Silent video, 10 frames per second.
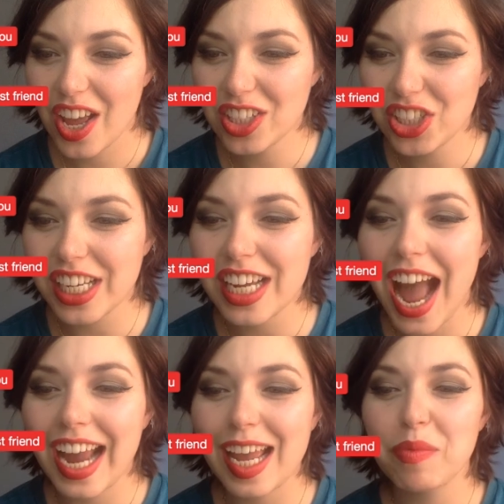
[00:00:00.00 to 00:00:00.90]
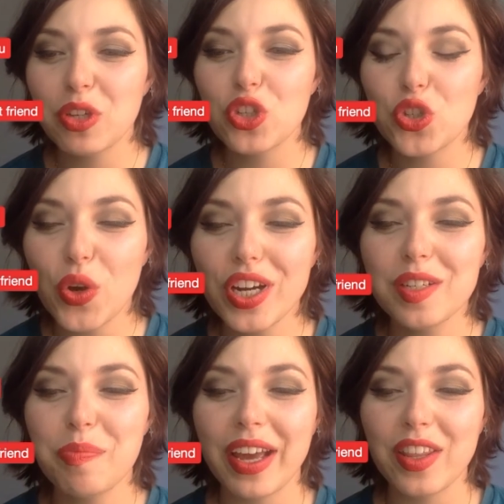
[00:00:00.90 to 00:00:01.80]
Saji, I am
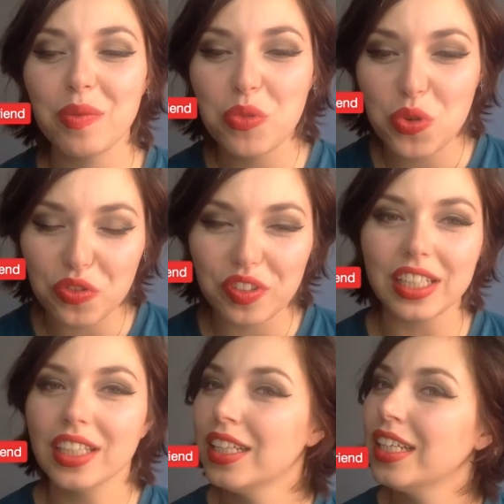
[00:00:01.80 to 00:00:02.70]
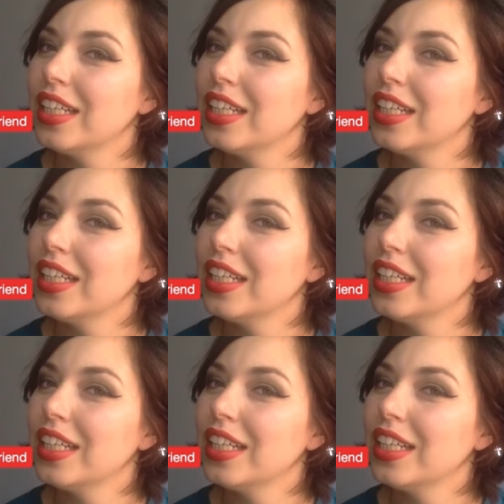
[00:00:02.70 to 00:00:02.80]
enjoyed by the movie.